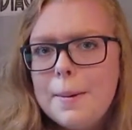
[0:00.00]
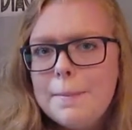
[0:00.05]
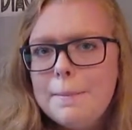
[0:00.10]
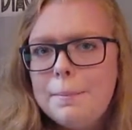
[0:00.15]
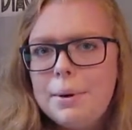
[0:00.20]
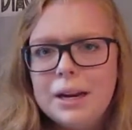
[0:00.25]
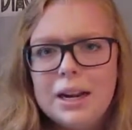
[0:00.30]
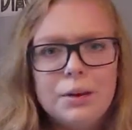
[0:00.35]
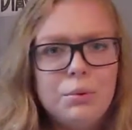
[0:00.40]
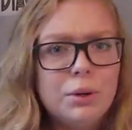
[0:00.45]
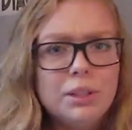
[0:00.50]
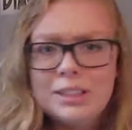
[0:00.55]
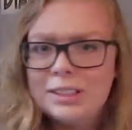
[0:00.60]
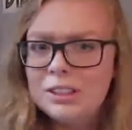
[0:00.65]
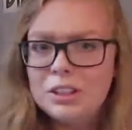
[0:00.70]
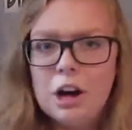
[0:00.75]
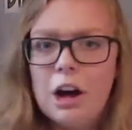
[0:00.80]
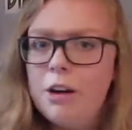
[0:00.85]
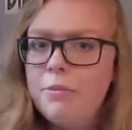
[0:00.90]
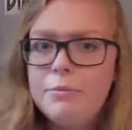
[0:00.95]
but I wasn't
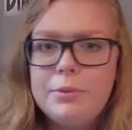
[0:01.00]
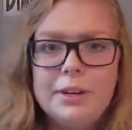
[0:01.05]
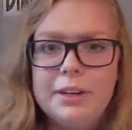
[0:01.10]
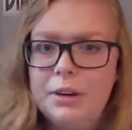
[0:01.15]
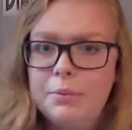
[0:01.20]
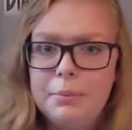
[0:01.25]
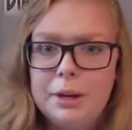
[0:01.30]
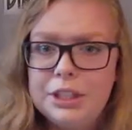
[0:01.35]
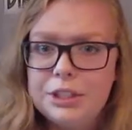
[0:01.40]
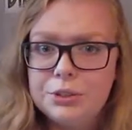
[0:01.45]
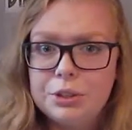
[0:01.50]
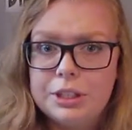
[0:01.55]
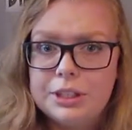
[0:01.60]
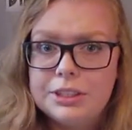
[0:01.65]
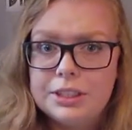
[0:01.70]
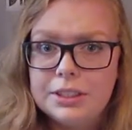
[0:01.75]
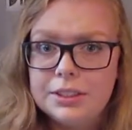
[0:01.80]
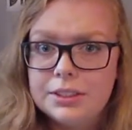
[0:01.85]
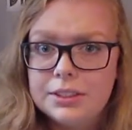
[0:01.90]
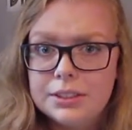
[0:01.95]
confident in my
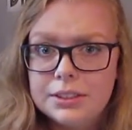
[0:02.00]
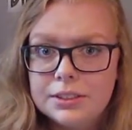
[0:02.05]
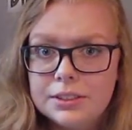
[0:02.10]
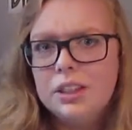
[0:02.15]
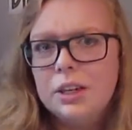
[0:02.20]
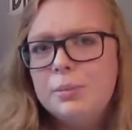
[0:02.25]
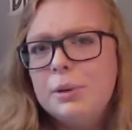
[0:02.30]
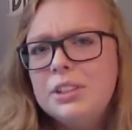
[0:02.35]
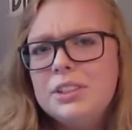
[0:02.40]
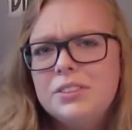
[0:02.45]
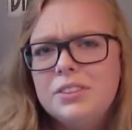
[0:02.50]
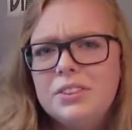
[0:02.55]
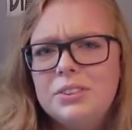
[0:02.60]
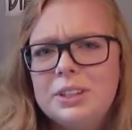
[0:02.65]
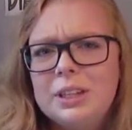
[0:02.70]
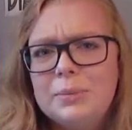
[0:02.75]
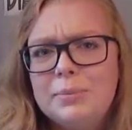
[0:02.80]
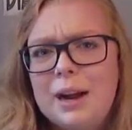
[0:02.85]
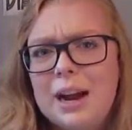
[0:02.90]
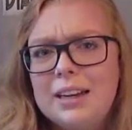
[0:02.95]
choices. There are a bunch of
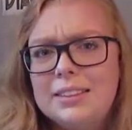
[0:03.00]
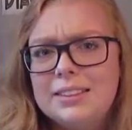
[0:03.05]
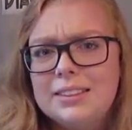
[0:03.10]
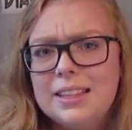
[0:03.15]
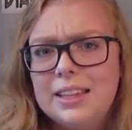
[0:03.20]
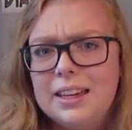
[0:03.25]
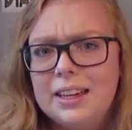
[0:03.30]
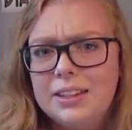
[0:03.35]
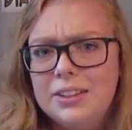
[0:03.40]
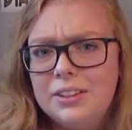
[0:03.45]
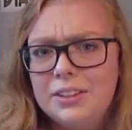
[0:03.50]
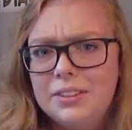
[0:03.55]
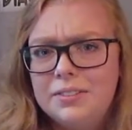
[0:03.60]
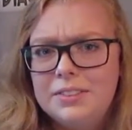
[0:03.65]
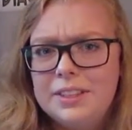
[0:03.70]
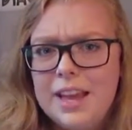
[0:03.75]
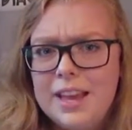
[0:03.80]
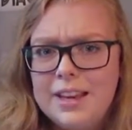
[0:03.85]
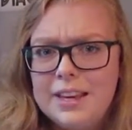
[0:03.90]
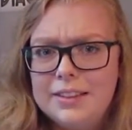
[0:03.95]
career paths that I could have
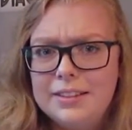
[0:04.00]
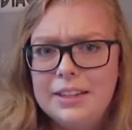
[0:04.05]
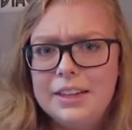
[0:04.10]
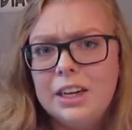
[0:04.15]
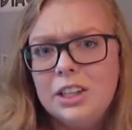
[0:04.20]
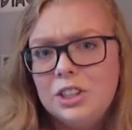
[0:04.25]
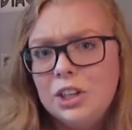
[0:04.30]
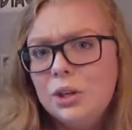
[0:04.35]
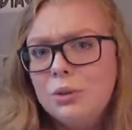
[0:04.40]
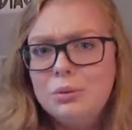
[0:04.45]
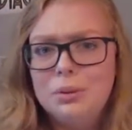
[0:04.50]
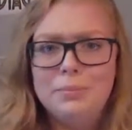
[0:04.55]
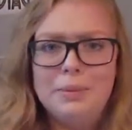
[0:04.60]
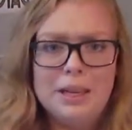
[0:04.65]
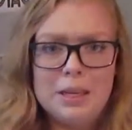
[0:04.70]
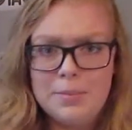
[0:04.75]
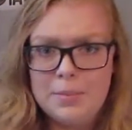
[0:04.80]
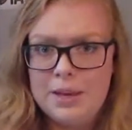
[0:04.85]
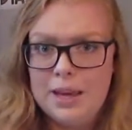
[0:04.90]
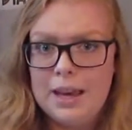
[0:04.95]
taken that I know would
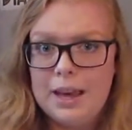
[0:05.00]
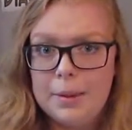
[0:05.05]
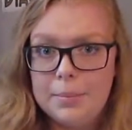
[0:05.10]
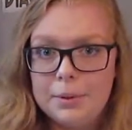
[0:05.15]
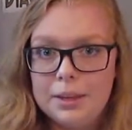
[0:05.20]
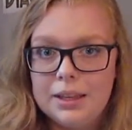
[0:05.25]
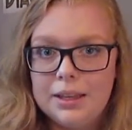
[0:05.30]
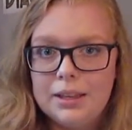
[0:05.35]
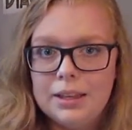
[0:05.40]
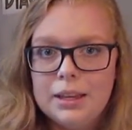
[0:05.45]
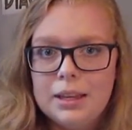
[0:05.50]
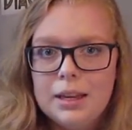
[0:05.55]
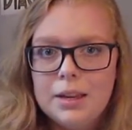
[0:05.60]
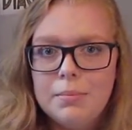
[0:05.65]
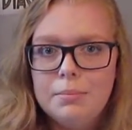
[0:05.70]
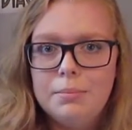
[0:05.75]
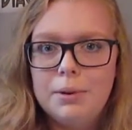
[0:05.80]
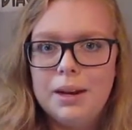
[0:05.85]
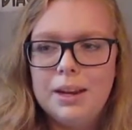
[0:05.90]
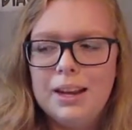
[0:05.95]
make me happy,
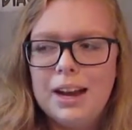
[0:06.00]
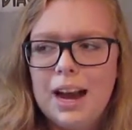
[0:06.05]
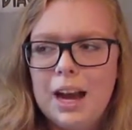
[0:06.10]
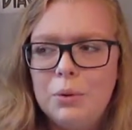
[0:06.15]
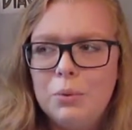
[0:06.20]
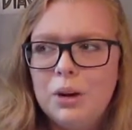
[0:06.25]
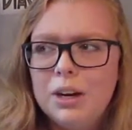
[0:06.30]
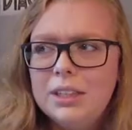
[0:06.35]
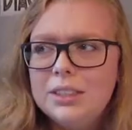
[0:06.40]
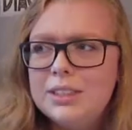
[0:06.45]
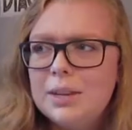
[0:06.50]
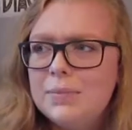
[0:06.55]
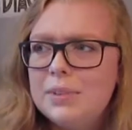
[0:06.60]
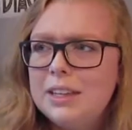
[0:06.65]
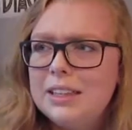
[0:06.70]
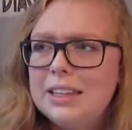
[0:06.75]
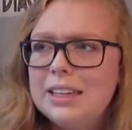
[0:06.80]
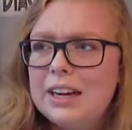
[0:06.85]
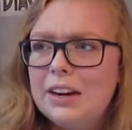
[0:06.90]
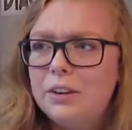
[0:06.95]
but I wanted
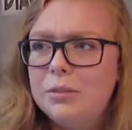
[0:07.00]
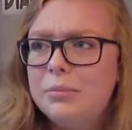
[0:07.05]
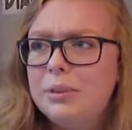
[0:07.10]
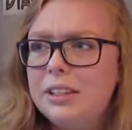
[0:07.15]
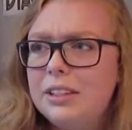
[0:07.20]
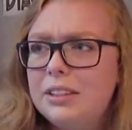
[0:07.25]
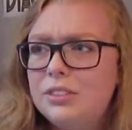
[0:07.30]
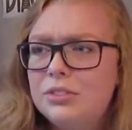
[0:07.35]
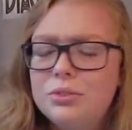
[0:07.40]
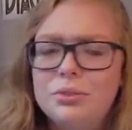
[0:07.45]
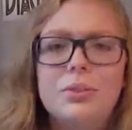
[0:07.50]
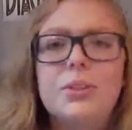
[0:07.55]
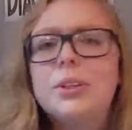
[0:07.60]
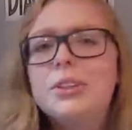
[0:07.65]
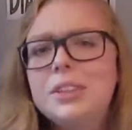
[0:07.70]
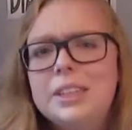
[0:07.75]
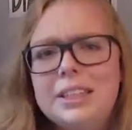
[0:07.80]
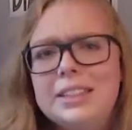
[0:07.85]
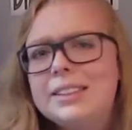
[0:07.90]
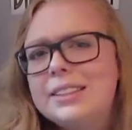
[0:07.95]
something that I would be
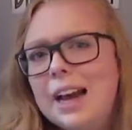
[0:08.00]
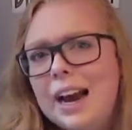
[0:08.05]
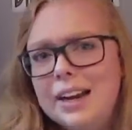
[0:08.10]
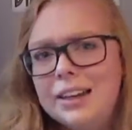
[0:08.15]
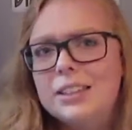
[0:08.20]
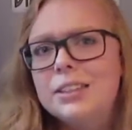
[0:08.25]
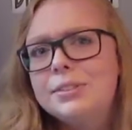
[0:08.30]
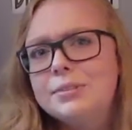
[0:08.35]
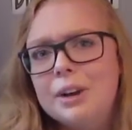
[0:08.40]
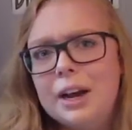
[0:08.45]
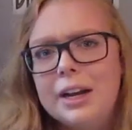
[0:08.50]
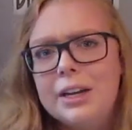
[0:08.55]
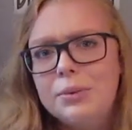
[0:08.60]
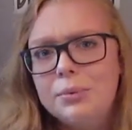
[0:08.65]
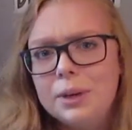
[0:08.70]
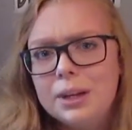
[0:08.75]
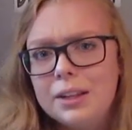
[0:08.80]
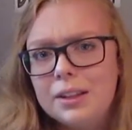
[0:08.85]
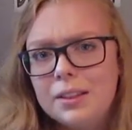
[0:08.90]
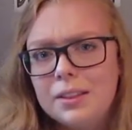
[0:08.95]
truly satisfied
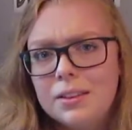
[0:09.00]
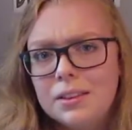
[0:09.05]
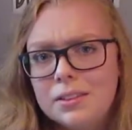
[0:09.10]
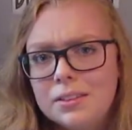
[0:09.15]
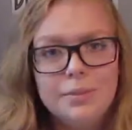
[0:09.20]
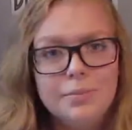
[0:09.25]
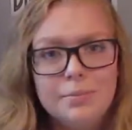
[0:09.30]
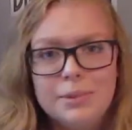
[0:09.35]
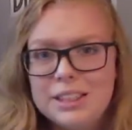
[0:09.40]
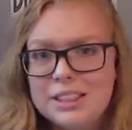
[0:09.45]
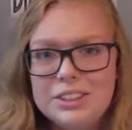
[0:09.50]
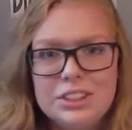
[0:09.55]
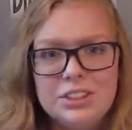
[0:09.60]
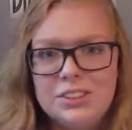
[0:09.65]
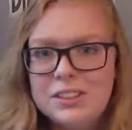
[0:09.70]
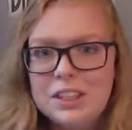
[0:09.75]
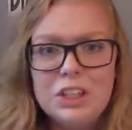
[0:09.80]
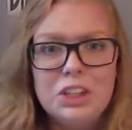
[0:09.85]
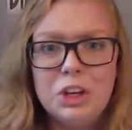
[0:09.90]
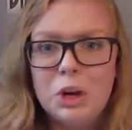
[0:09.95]
with, but I just
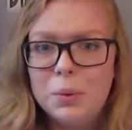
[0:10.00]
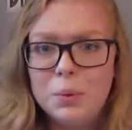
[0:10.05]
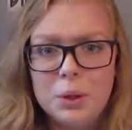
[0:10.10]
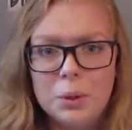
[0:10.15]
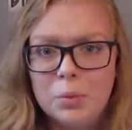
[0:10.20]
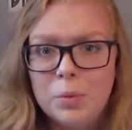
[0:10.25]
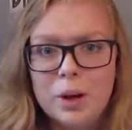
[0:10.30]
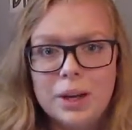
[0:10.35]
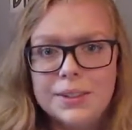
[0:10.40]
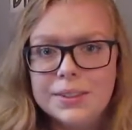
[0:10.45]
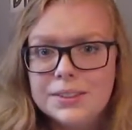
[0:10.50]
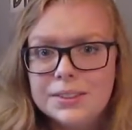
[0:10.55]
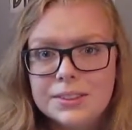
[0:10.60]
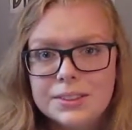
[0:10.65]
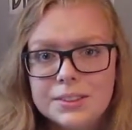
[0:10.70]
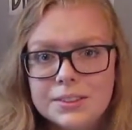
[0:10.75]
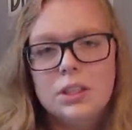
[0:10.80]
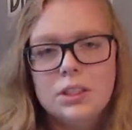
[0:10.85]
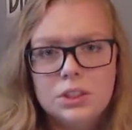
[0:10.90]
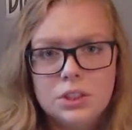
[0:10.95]
didn't know what it was.
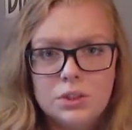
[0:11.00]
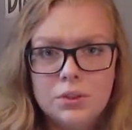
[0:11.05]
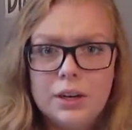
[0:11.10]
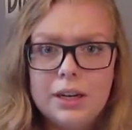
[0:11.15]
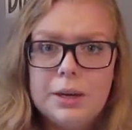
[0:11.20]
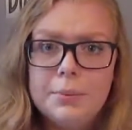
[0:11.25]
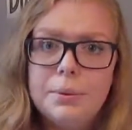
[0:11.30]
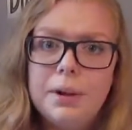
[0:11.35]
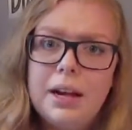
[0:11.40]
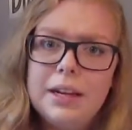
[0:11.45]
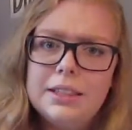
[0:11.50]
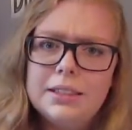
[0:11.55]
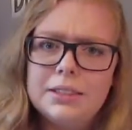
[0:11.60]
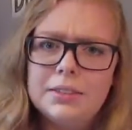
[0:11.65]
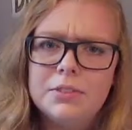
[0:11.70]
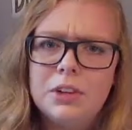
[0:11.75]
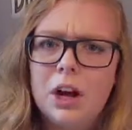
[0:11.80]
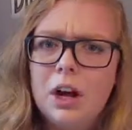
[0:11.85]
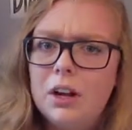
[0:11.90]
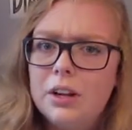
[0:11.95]
So I applied to
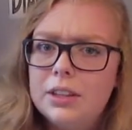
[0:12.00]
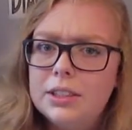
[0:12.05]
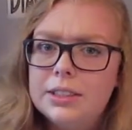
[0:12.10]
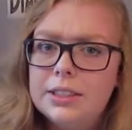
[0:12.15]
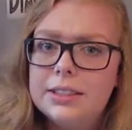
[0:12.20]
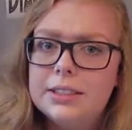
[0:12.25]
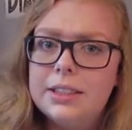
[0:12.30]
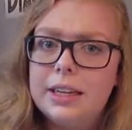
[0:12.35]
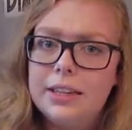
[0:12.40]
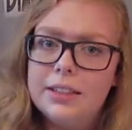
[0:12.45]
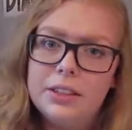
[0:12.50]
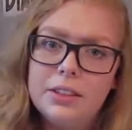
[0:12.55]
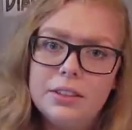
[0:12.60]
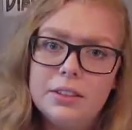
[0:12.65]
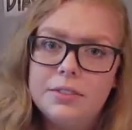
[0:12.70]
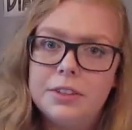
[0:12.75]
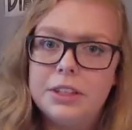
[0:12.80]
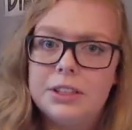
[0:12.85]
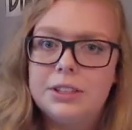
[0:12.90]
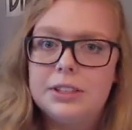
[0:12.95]
some colleges and
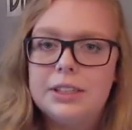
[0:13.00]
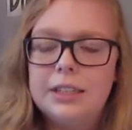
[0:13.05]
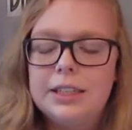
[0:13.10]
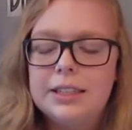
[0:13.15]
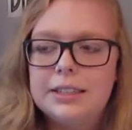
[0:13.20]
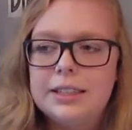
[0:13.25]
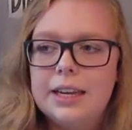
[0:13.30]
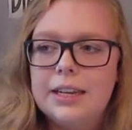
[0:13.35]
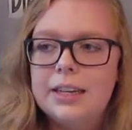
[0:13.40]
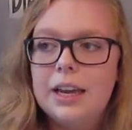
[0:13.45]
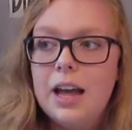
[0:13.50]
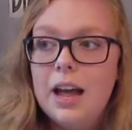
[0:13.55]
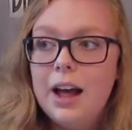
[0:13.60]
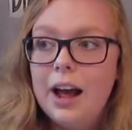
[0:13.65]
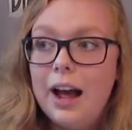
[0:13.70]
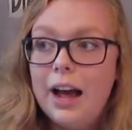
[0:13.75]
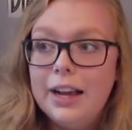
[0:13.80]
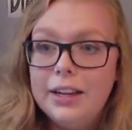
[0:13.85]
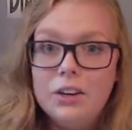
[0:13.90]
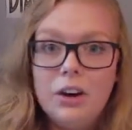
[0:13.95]
universities, and
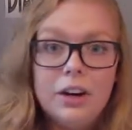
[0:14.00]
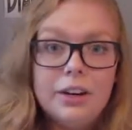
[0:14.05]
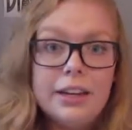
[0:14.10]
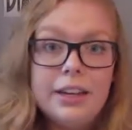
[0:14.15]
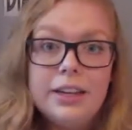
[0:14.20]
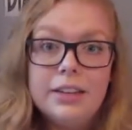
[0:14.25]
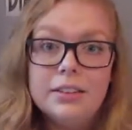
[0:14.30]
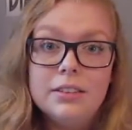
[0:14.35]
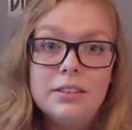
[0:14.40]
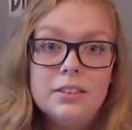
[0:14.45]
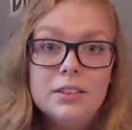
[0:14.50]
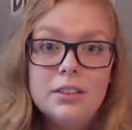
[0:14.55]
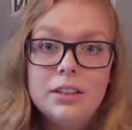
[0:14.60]
I got in,